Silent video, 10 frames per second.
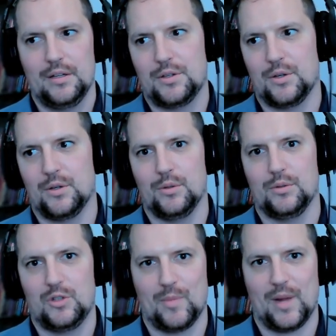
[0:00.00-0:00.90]
to
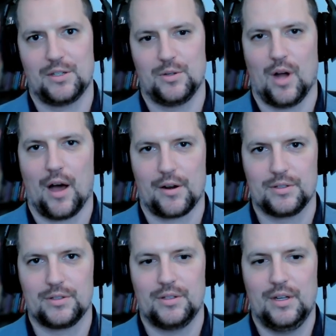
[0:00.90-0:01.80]
to my two
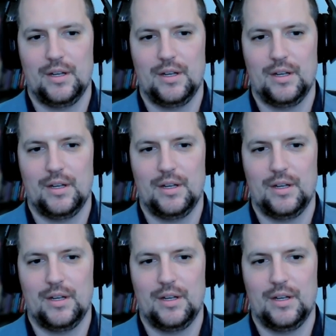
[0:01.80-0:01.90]
daughters.